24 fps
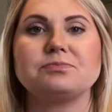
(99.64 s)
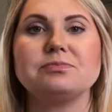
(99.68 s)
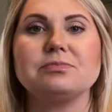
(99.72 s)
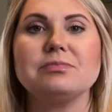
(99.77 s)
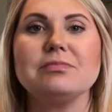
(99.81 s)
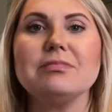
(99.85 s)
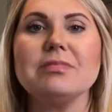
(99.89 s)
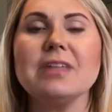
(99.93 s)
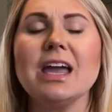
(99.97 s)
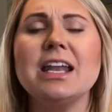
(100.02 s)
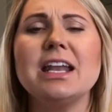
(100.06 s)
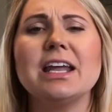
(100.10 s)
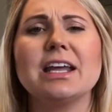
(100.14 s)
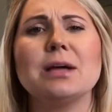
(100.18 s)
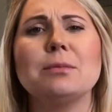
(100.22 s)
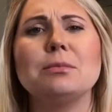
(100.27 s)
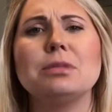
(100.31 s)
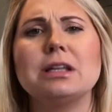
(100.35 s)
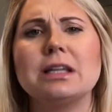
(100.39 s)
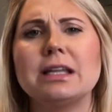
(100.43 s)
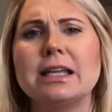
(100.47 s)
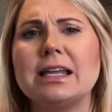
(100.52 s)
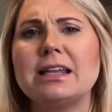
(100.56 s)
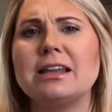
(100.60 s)
and it
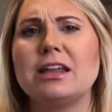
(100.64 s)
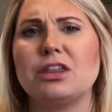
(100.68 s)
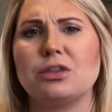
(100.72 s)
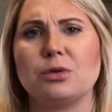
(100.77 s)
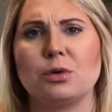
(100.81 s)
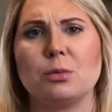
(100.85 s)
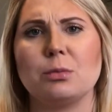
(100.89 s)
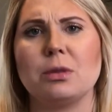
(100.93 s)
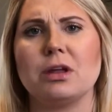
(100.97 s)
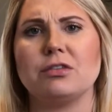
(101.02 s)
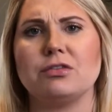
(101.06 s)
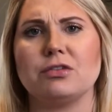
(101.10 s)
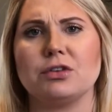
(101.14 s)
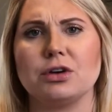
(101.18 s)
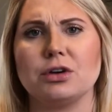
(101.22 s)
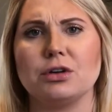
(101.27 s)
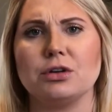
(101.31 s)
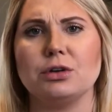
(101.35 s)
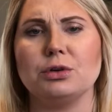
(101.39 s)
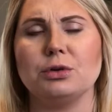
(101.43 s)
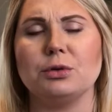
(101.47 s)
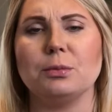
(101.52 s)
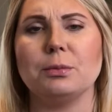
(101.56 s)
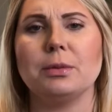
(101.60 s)
completely threw me for a
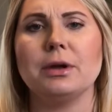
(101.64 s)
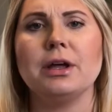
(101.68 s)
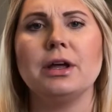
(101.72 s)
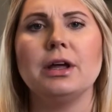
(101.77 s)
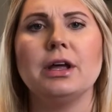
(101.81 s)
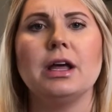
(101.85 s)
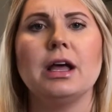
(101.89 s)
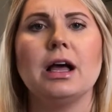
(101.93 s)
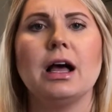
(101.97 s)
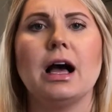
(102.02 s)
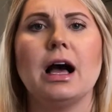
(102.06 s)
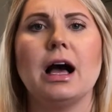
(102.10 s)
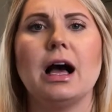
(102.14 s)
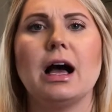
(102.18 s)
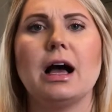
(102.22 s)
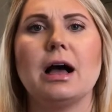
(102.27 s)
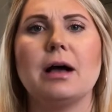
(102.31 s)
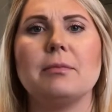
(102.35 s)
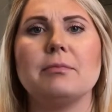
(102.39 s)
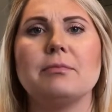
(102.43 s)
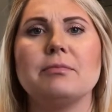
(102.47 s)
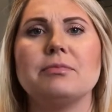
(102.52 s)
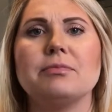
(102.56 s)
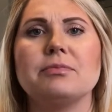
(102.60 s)
loop.
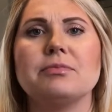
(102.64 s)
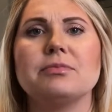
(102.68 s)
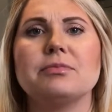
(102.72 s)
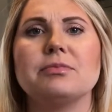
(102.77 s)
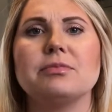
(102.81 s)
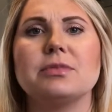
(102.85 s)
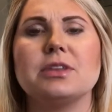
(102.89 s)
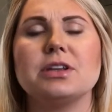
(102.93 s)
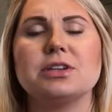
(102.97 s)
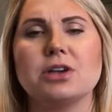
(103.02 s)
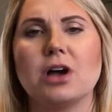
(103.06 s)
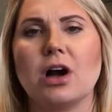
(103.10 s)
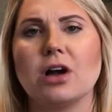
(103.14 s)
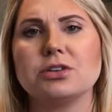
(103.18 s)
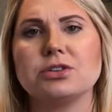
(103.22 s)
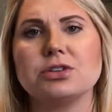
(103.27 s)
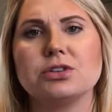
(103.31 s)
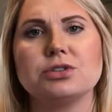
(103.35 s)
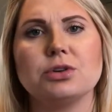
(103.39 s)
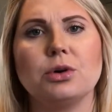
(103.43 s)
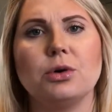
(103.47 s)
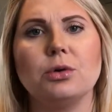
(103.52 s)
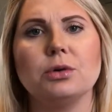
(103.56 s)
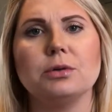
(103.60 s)
The doctor
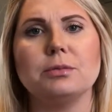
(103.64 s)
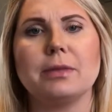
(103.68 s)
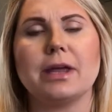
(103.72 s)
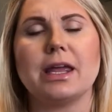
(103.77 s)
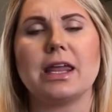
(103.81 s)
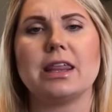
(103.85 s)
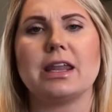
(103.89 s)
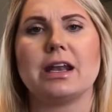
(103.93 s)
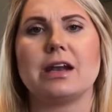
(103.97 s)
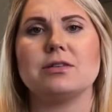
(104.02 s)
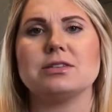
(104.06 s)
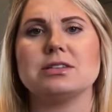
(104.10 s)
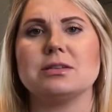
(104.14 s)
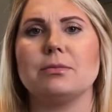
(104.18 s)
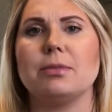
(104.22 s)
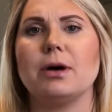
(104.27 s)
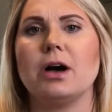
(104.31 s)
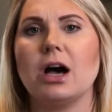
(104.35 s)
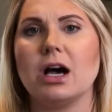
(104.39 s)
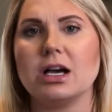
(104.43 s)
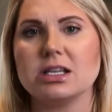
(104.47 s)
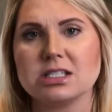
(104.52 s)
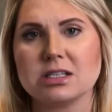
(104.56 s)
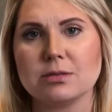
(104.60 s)
told me that it was
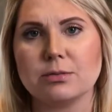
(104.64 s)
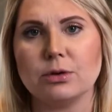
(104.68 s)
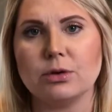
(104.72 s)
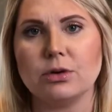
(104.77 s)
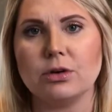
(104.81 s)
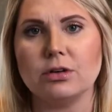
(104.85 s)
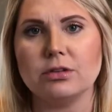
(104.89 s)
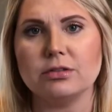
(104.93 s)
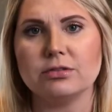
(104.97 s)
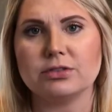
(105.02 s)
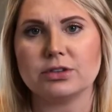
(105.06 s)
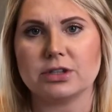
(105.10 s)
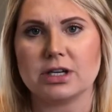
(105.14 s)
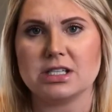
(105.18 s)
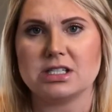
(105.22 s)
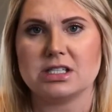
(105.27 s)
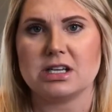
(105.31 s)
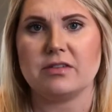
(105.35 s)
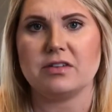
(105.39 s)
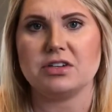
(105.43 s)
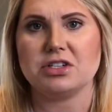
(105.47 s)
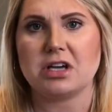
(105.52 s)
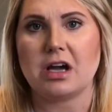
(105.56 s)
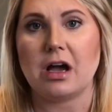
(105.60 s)
impossible for us to
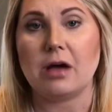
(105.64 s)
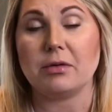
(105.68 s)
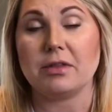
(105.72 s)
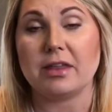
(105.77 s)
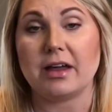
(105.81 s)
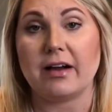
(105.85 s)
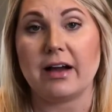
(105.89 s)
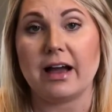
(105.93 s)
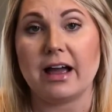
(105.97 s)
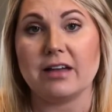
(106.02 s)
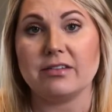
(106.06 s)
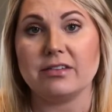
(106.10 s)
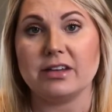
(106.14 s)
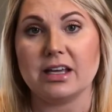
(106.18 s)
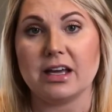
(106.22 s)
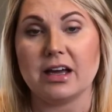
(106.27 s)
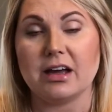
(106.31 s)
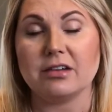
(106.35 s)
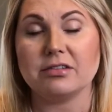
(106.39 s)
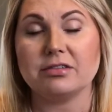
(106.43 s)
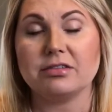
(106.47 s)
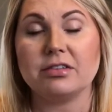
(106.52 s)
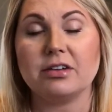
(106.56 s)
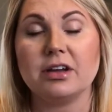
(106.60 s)
have a child without
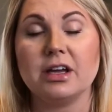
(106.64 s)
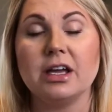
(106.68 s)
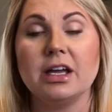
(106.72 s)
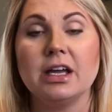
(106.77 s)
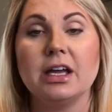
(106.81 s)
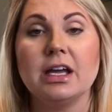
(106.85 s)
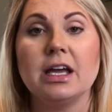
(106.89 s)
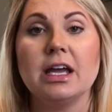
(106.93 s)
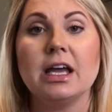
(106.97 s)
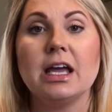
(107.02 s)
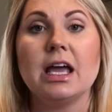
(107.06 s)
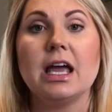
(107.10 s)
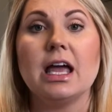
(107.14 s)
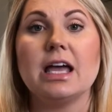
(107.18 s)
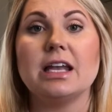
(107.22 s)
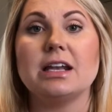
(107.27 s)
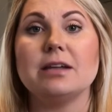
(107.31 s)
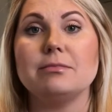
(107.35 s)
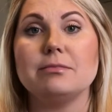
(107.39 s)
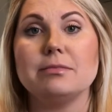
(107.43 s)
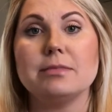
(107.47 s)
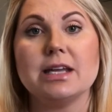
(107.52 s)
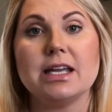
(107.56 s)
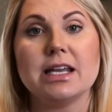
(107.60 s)
IVF, and
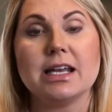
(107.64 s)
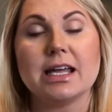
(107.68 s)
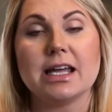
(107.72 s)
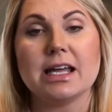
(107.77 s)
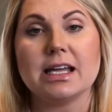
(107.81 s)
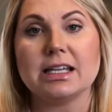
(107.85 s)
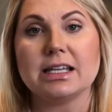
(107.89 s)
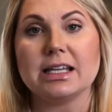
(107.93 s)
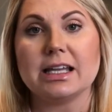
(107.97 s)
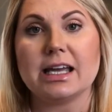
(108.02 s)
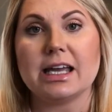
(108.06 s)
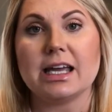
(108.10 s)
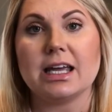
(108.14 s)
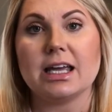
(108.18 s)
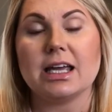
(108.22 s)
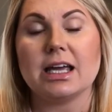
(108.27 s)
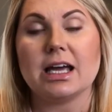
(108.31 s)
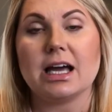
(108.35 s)
immediately